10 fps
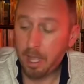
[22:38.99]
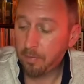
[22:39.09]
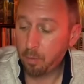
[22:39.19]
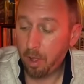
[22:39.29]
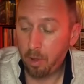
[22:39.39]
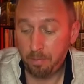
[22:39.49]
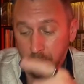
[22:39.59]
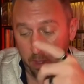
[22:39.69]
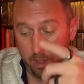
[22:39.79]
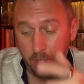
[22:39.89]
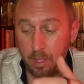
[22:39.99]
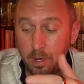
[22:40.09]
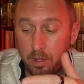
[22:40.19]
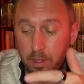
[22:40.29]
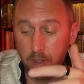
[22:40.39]
Well, in
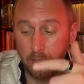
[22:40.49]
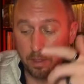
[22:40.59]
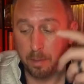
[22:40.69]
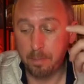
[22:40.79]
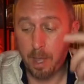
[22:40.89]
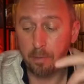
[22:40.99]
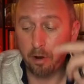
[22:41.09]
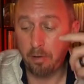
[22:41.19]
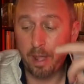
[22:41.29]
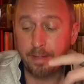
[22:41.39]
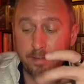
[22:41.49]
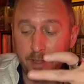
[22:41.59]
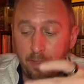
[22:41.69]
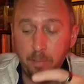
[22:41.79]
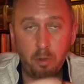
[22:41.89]
the Mahabharata in the
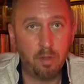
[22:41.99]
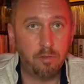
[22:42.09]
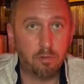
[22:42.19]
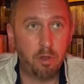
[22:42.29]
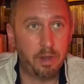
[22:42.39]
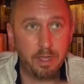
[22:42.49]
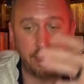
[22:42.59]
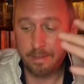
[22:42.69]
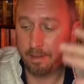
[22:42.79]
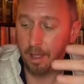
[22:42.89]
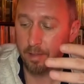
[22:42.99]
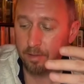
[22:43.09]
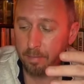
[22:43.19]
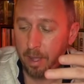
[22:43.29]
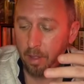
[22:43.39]
Book of Drona, it talks
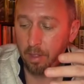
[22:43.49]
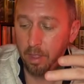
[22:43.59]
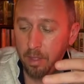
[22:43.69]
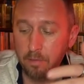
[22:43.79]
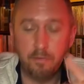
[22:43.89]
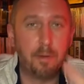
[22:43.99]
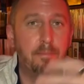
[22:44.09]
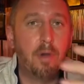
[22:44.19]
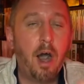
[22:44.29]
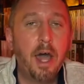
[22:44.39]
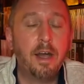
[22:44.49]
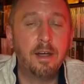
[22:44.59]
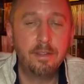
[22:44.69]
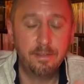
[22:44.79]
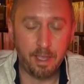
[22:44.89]
about the mana
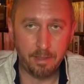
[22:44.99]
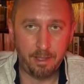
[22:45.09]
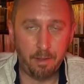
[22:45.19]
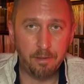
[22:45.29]
technology.